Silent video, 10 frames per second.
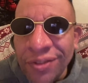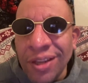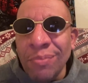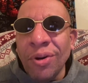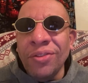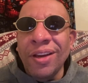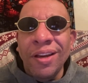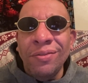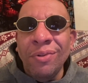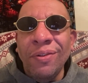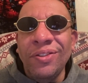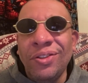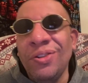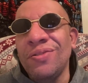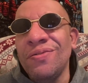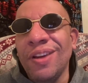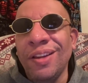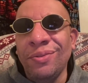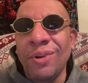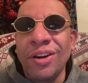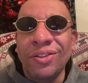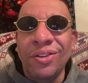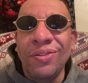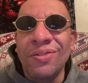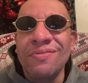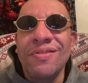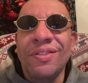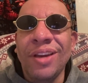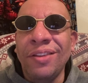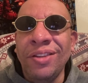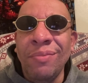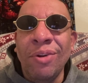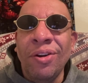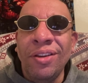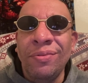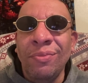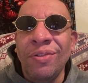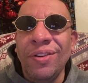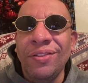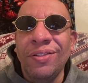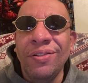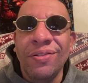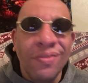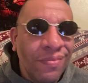seen most of his movies too, as well too. So I've seen most of his movies too.